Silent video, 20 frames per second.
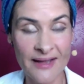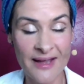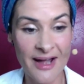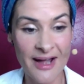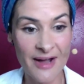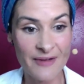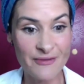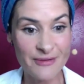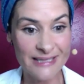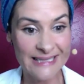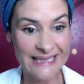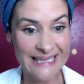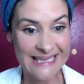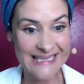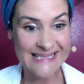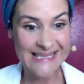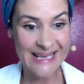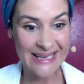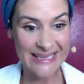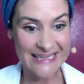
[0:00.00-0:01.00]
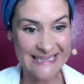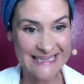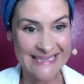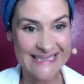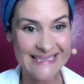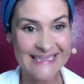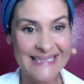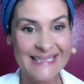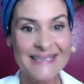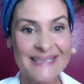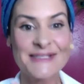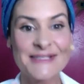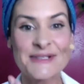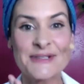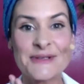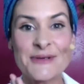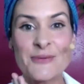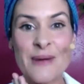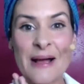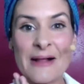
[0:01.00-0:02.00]
I'm really excited
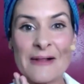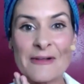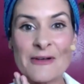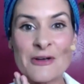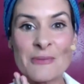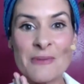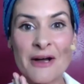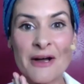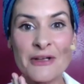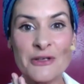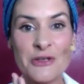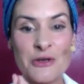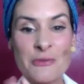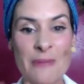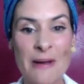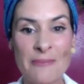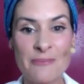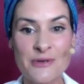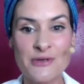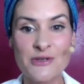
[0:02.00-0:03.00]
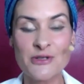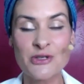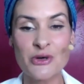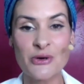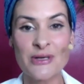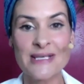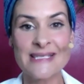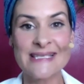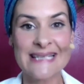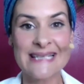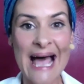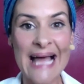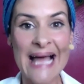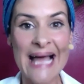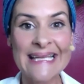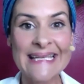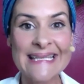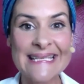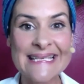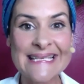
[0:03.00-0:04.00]
to welcome our new members, Joyce and
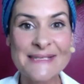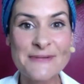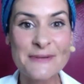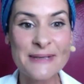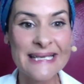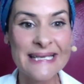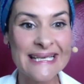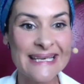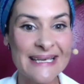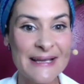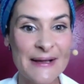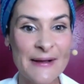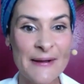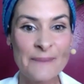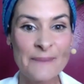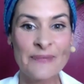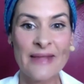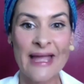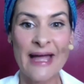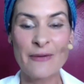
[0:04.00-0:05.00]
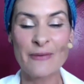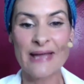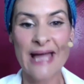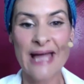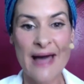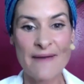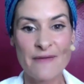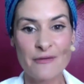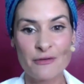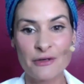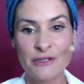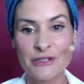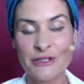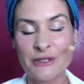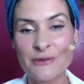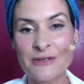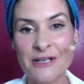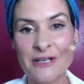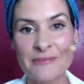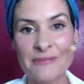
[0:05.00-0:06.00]
Alan, this week. And we have a
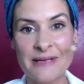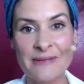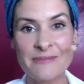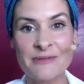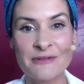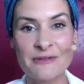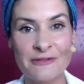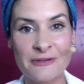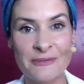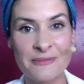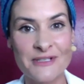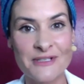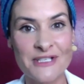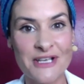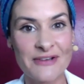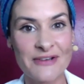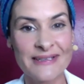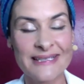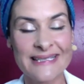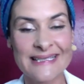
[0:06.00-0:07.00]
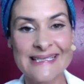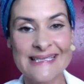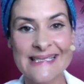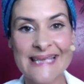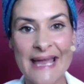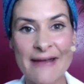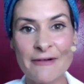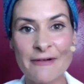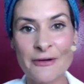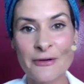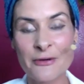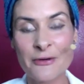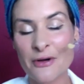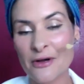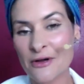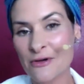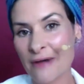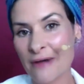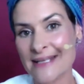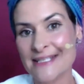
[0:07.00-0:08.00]
renewed commitment from Joni and Sarah, who are
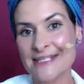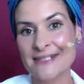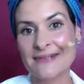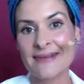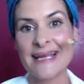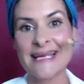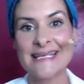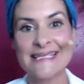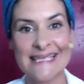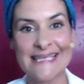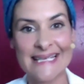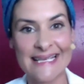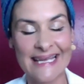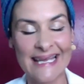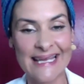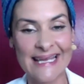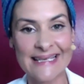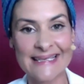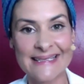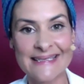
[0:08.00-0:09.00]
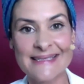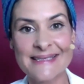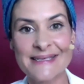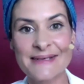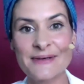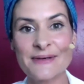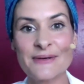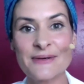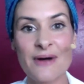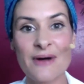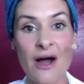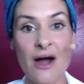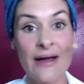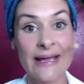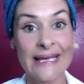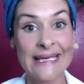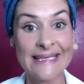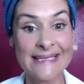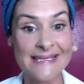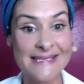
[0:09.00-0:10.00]
graduating into our inner